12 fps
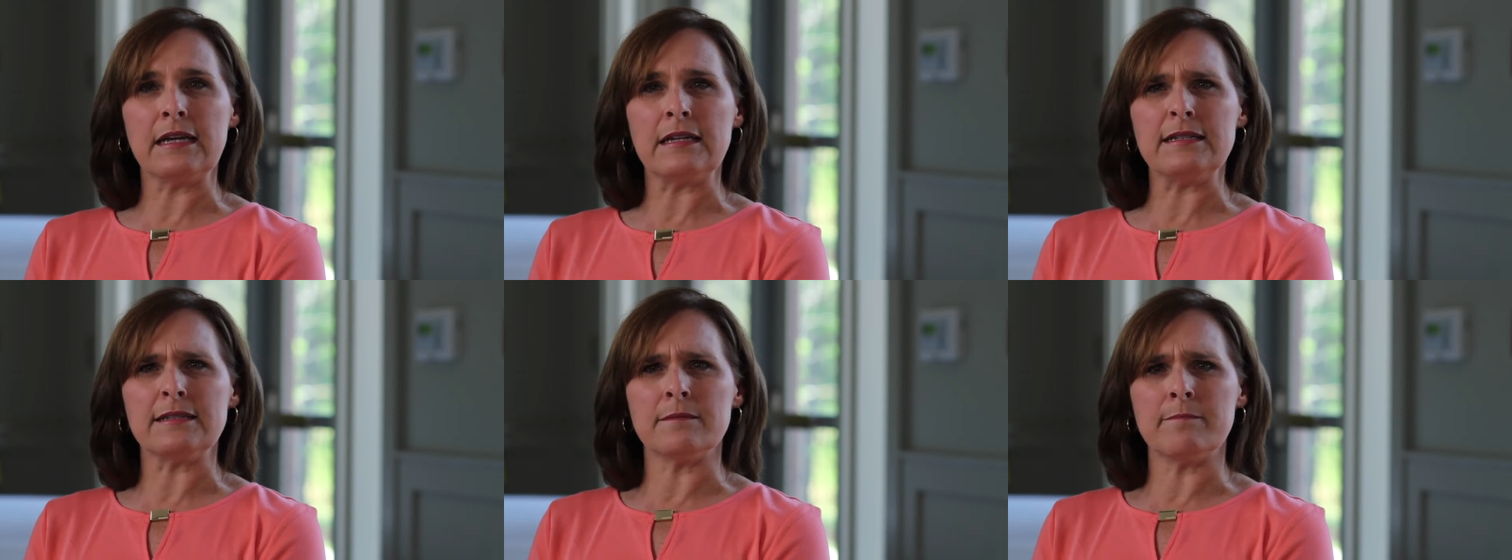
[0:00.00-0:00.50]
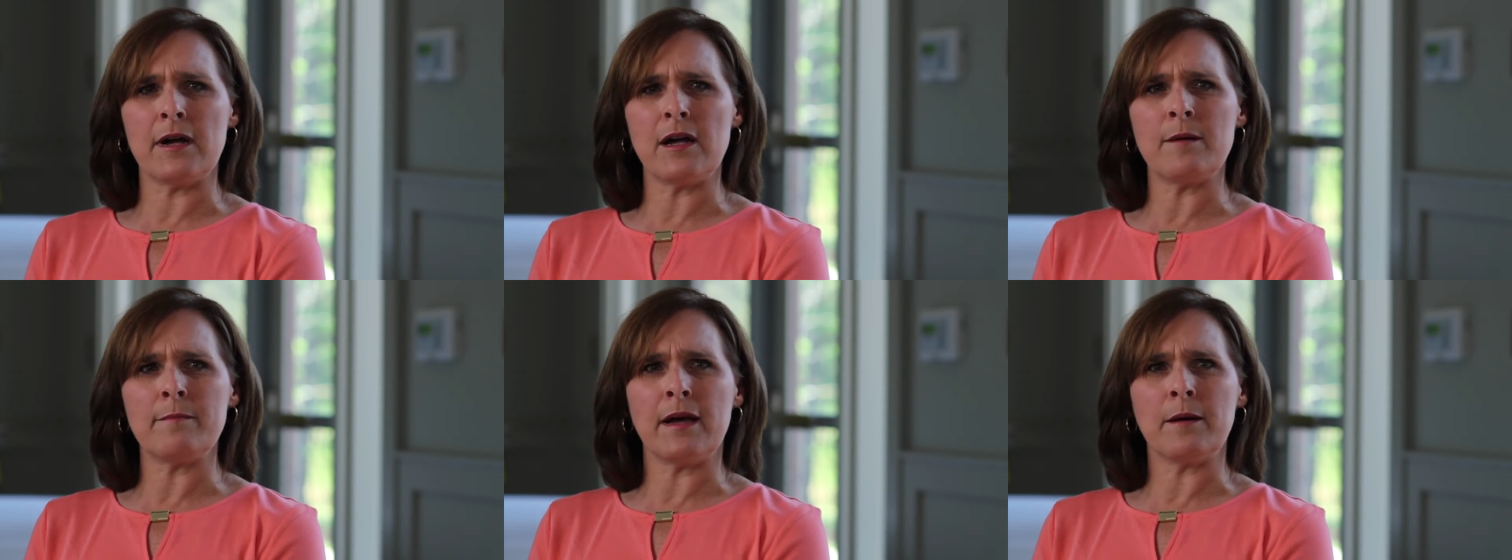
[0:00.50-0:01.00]
he said,
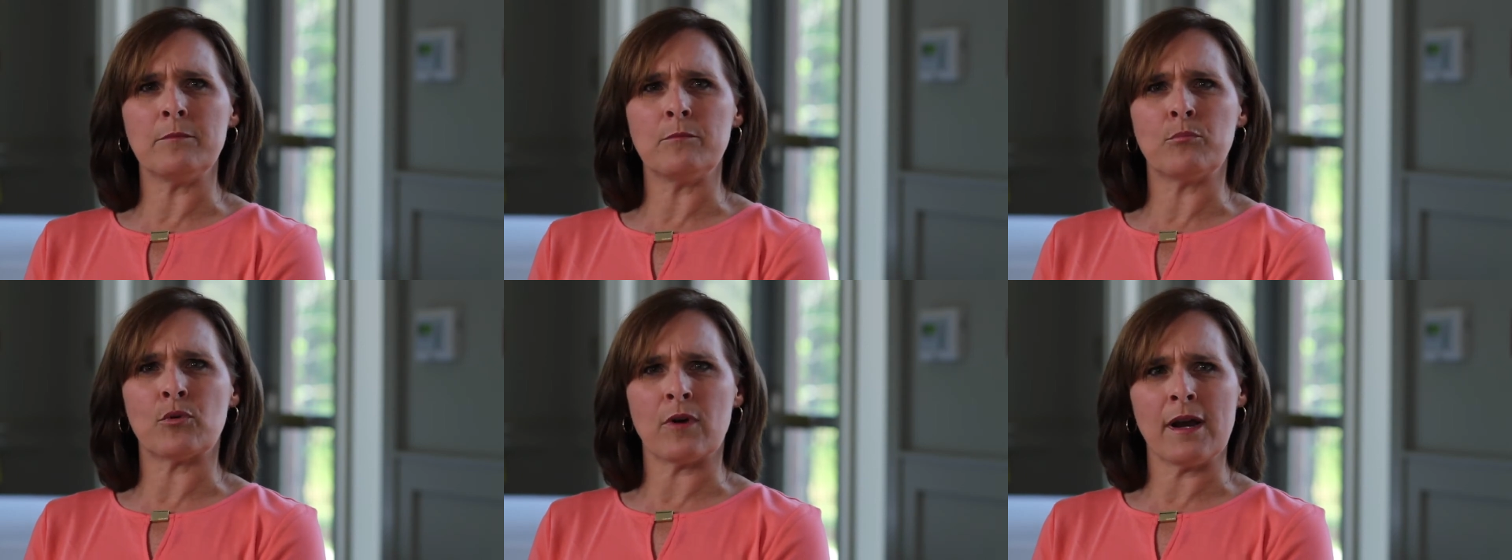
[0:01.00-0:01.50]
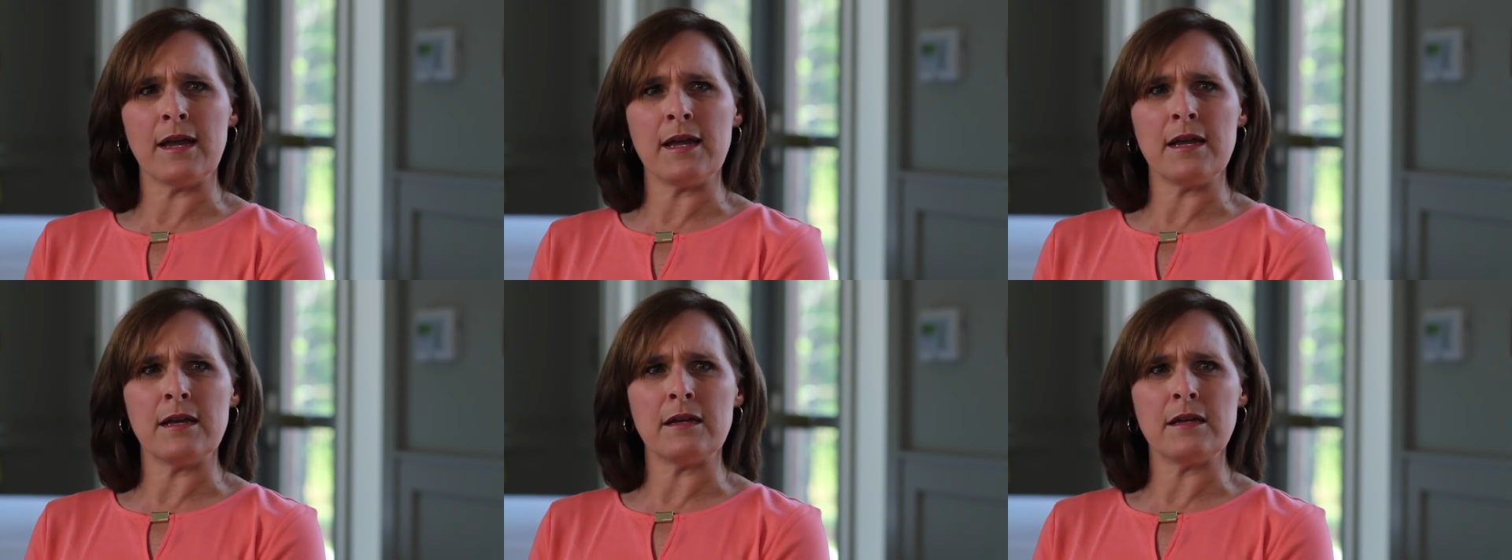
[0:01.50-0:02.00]
"Mom, my
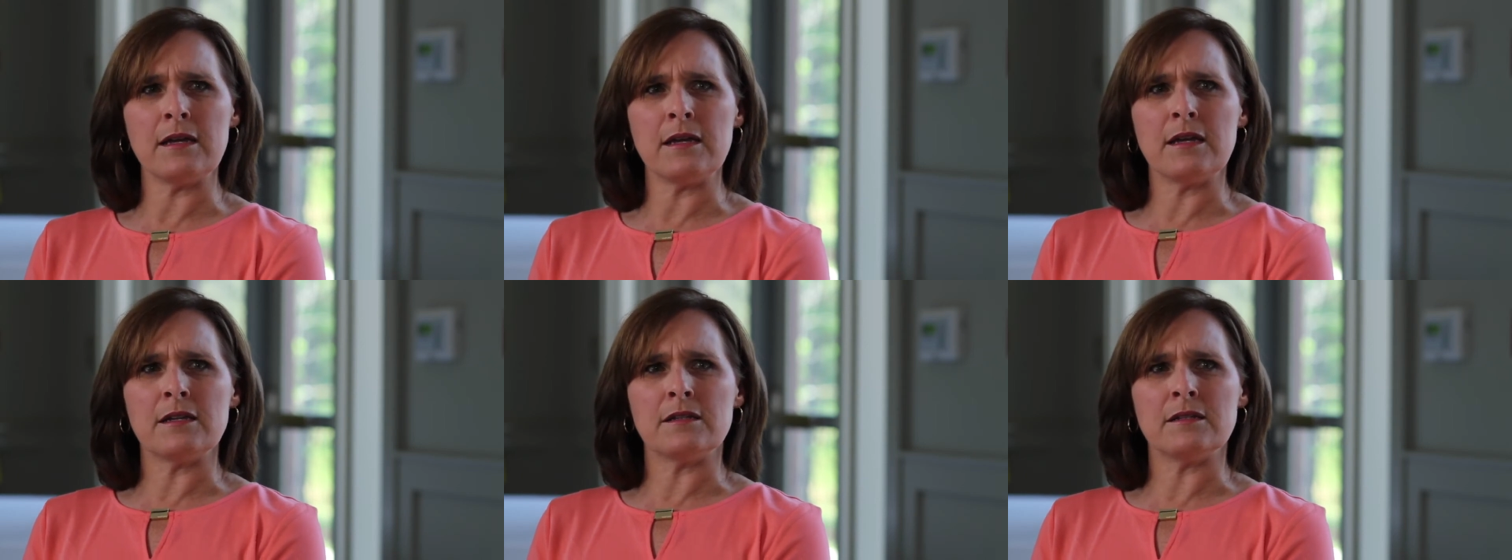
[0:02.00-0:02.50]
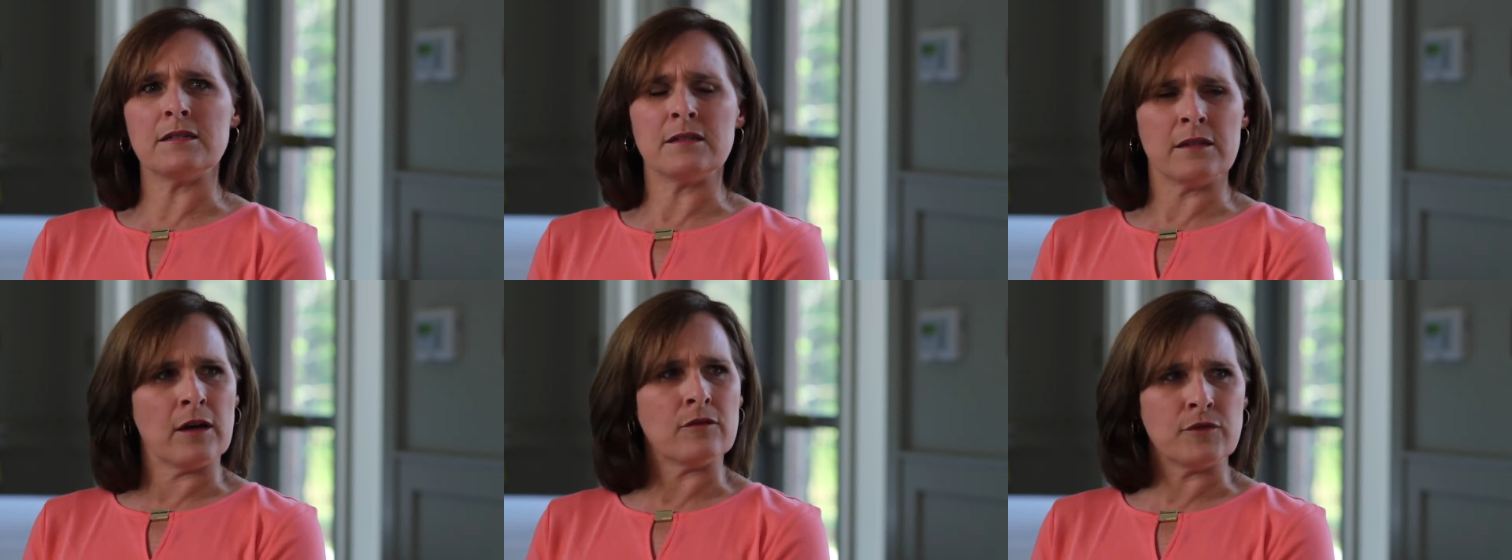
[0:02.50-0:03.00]
brain
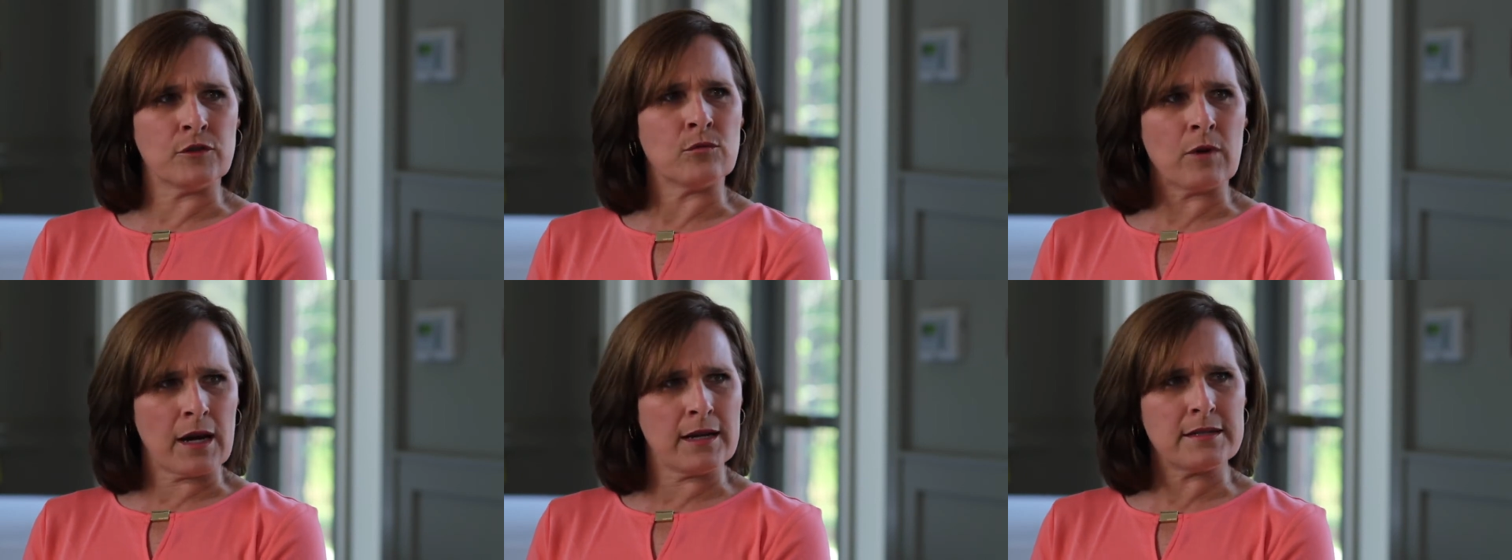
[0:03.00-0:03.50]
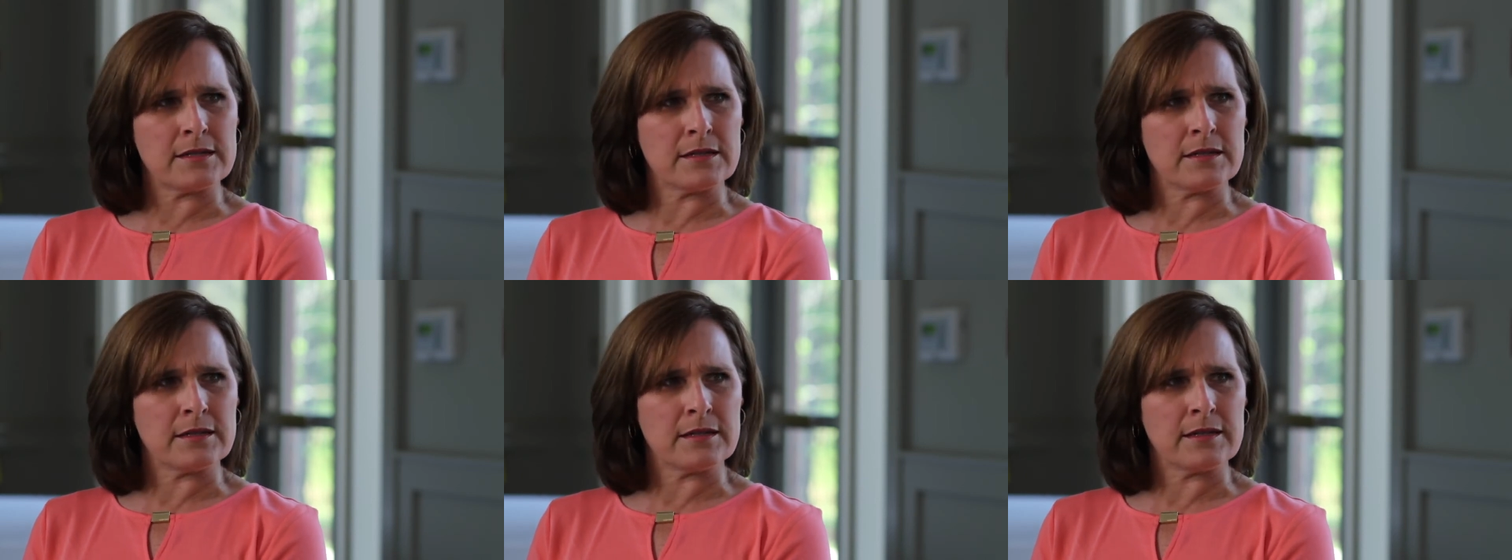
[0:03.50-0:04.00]
does not feel right."